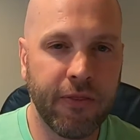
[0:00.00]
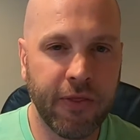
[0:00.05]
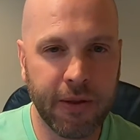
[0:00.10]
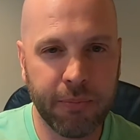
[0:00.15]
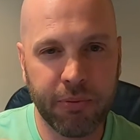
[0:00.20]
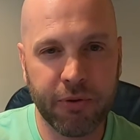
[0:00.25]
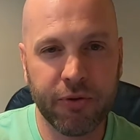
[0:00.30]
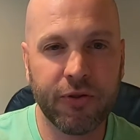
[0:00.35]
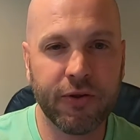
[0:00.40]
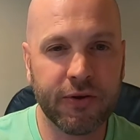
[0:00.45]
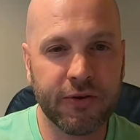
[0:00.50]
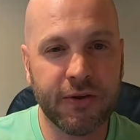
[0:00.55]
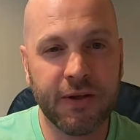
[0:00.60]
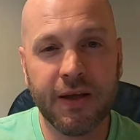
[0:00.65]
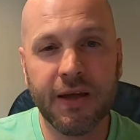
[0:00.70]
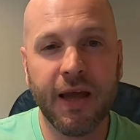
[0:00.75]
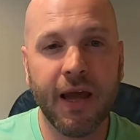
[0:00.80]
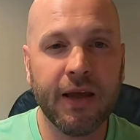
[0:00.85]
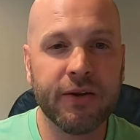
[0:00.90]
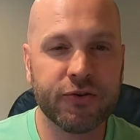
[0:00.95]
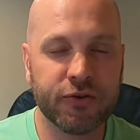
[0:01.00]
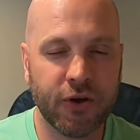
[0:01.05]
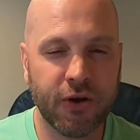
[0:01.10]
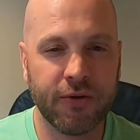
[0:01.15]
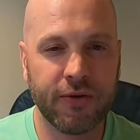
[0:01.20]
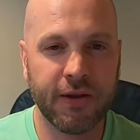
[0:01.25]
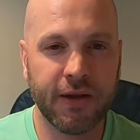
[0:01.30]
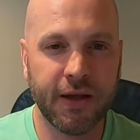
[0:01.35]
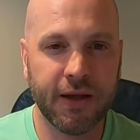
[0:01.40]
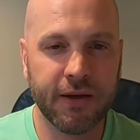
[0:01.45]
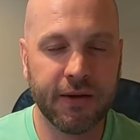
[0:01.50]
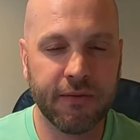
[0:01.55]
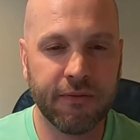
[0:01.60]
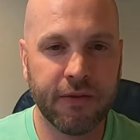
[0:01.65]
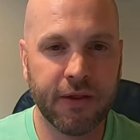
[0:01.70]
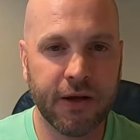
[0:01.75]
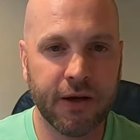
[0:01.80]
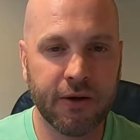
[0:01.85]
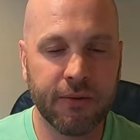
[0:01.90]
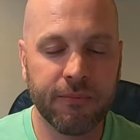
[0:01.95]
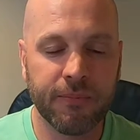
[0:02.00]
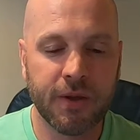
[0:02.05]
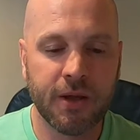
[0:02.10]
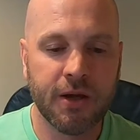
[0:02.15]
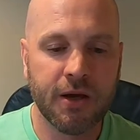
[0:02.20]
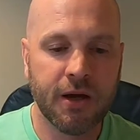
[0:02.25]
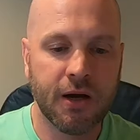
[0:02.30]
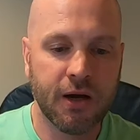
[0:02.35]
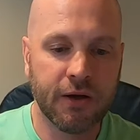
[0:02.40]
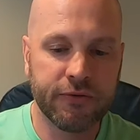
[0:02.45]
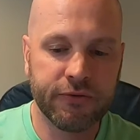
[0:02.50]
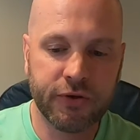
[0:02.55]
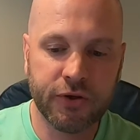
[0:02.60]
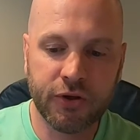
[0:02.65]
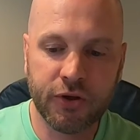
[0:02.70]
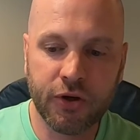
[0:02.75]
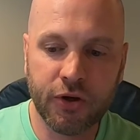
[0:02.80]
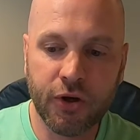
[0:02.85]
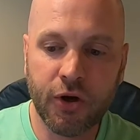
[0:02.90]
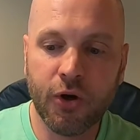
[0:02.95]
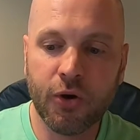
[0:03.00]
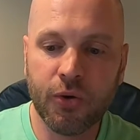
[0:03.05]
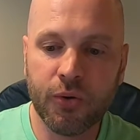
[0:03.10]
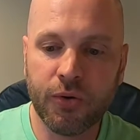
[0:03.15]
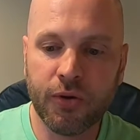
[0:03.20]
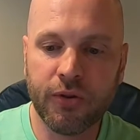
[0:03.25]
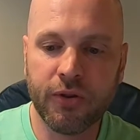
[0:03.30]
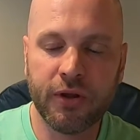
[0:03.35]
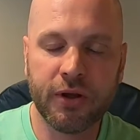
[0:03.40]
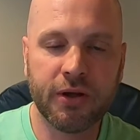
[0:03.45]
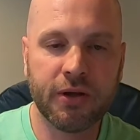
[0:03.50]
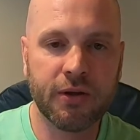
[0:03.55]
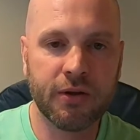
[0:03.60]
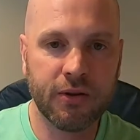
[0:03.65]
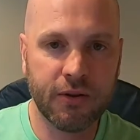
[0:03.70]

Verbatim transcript: They put the th on the end of there uh, to denote the,